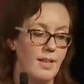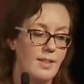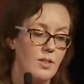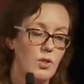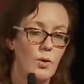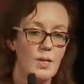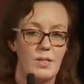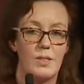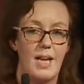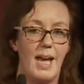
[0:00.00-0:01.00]
The stories
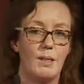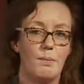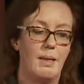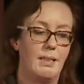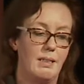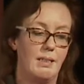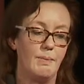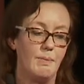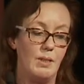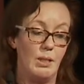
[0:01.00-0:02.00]
are tagged by the,
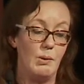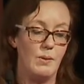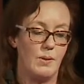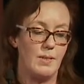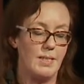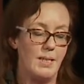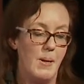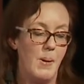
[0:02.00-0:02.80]
the users.